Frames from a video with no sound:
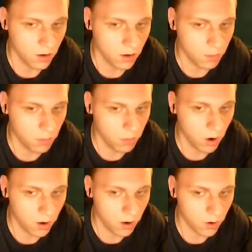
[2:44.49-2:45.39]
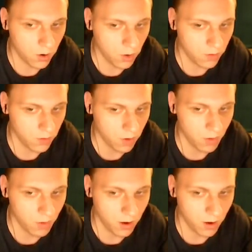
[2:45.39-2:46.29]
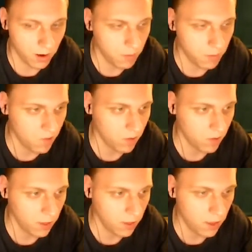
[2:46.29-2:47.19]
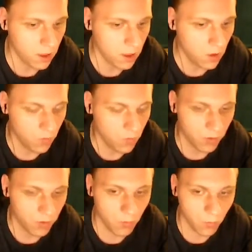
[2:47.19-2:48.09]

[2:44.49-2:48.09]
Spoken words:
point of determining basically from